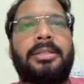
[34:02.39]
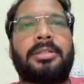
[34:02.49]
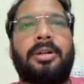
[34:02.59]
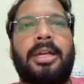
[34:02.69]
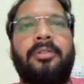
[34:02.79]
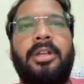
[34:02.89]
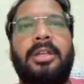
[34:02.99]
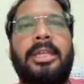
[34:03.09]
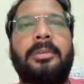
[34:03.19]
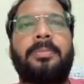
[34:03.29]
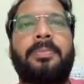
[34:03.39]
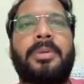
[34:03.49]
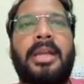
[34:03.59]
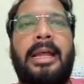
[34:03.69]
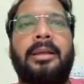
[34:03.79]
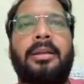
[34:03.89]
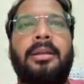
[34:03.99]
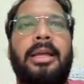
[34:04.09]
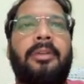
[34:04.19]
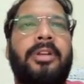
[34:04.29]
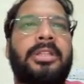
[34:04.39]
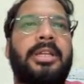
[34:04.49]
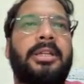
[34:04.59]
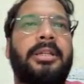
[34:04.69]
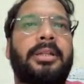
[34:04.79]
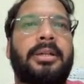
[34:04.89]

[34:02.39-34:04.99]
So I will keep track everything